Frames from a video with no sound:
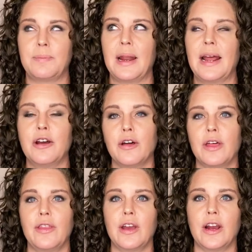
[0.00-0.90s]
but I know
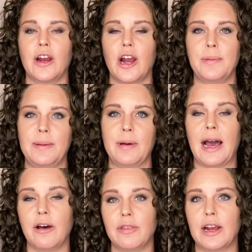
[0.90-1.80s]
that there are people
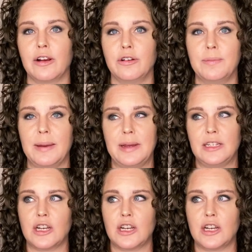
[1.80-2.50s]
out there who maybe